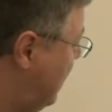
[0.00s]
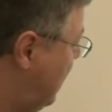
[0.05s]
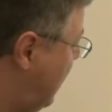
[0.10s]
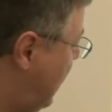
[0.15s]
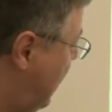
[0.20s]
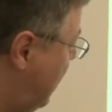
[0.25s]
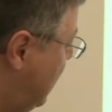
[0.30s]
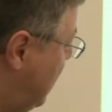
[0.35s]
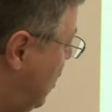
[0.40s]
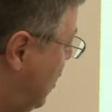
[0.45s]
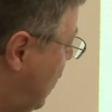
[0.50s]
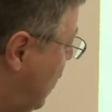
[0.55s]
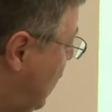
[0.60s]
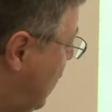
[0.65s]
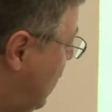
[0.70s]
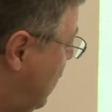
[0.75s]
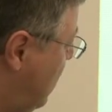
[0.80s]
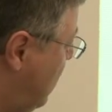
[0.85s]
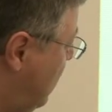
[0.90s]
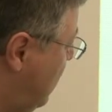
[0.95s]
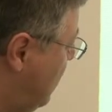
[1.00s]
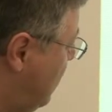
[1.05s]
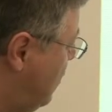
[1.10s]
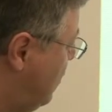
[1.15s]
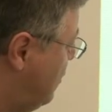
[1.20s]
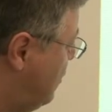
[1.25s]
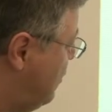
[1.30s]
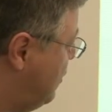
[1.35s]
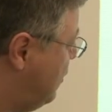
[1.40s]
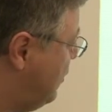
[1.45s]
and Ko, No,
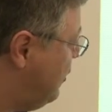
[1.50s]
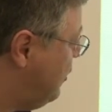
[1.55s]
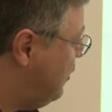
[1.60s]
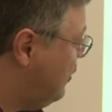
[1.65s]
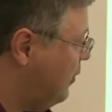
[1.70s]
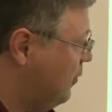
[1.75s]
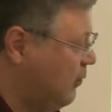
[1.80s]
So,